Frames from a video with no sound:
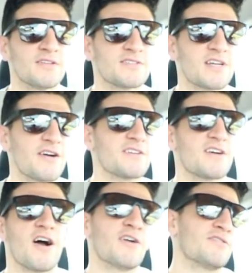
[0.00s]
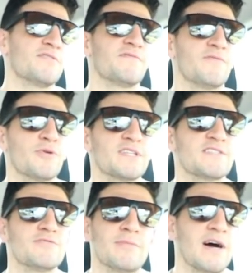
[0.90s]
This car has
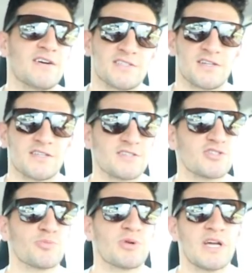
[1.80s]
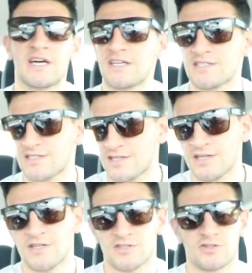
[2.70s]
142 miles on it. Super nice,
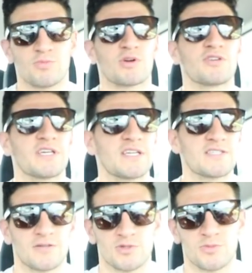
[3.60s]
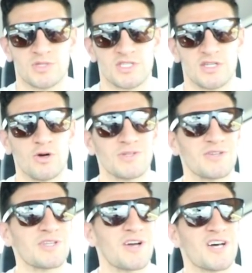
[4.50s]
super clean. So I'm super stoked. It
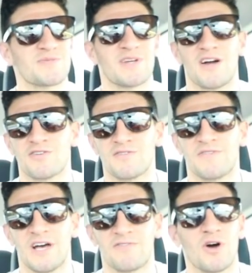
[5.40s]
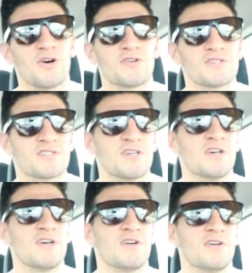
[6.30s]
only cost me
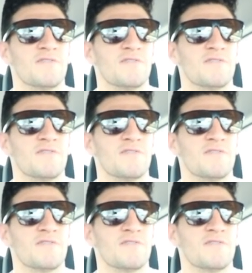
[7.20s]
$105.